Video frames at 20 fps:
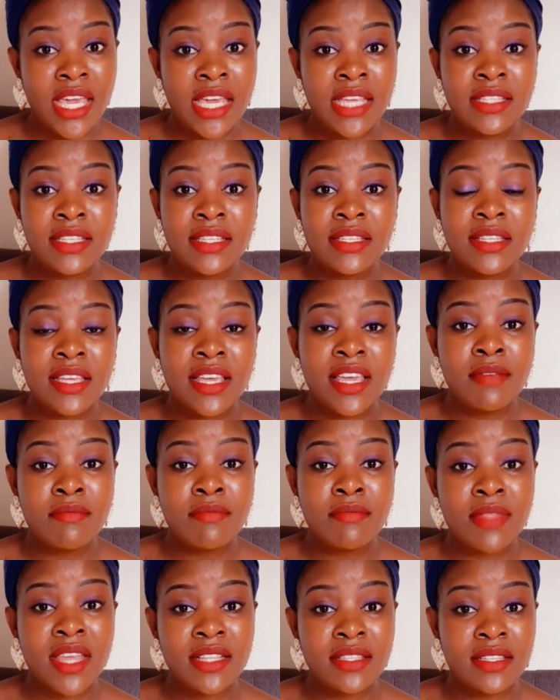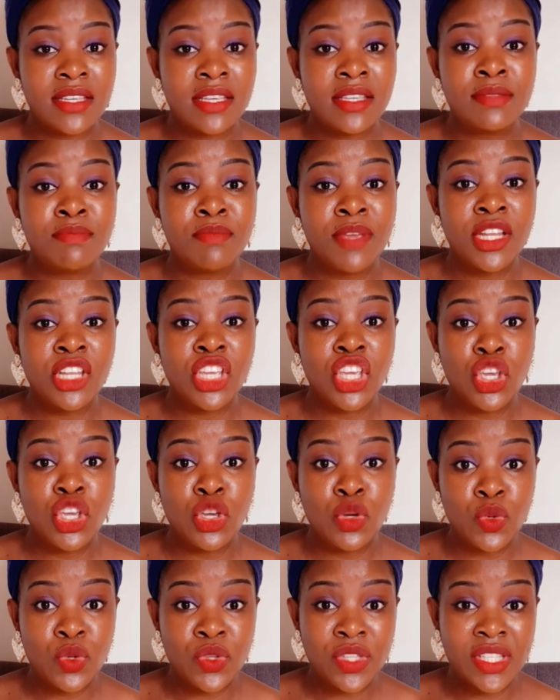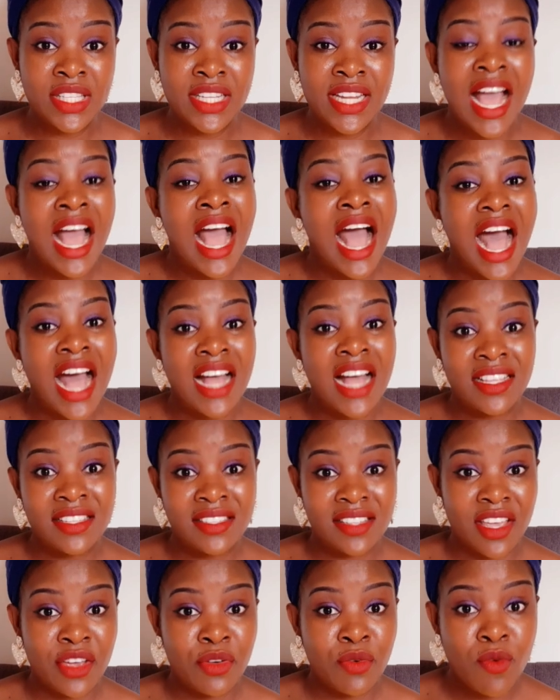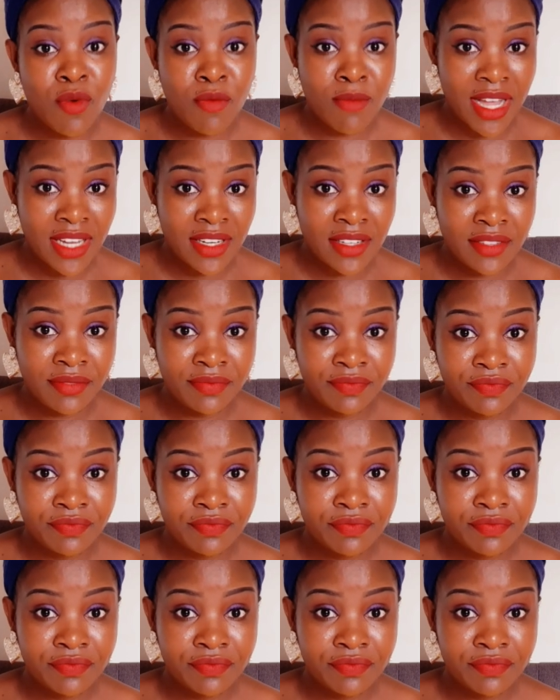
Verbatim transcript: It is him that is being used as a woman